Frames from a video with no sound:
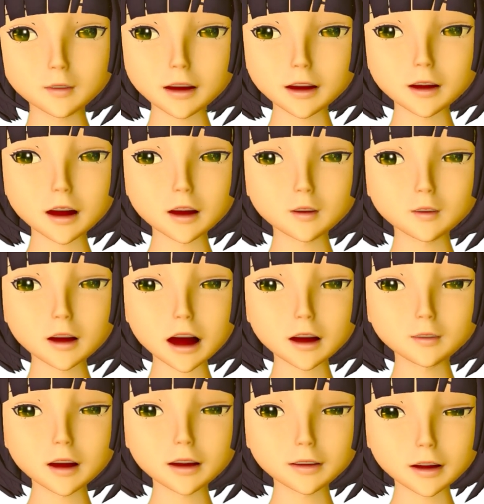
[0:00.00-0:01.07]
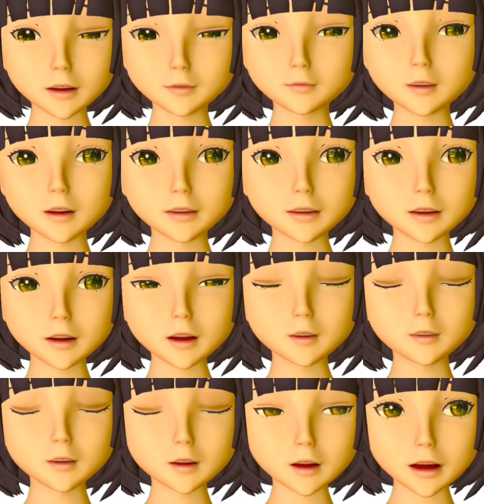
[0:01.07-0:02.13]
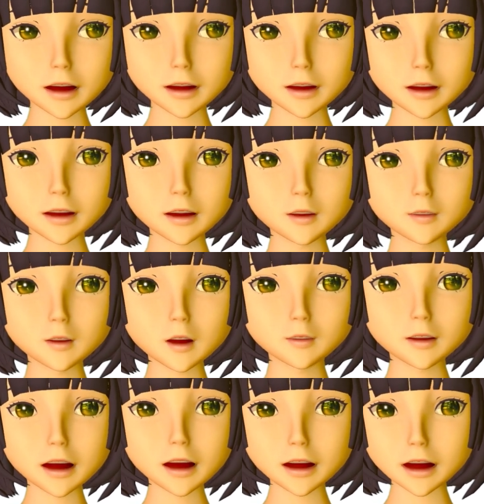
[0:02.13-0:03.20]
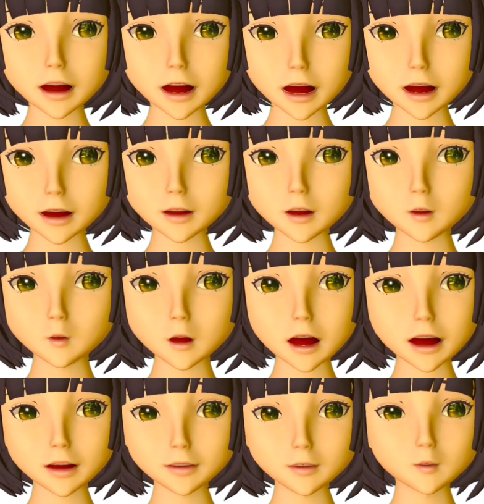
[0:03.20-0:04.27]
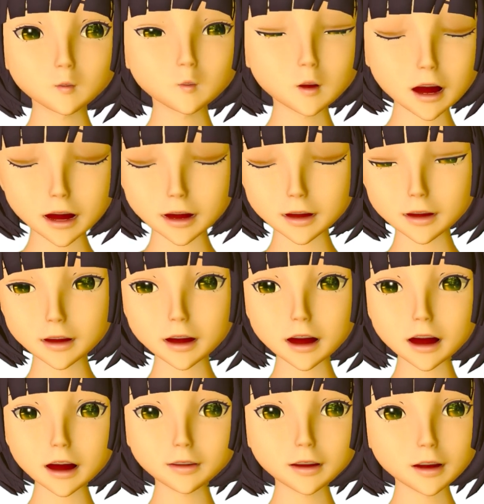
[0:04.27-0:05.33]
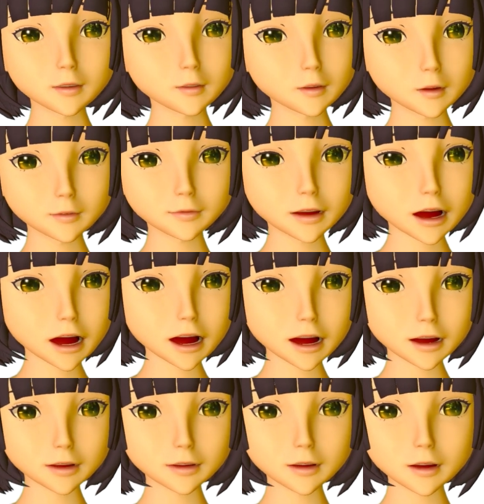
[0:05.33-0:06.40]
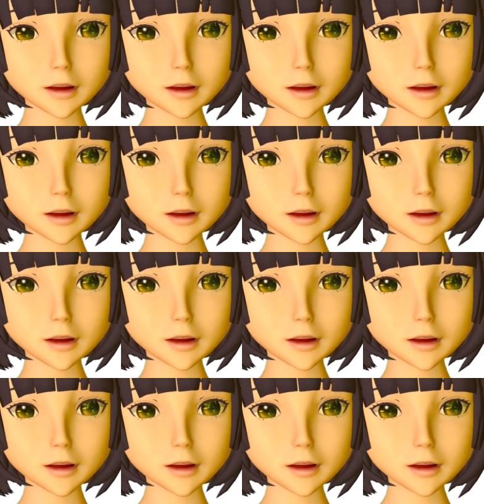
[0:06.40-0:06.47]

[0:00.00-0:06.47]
So we're talking about the most delicious ramen in the world. The world is the limit we're applying.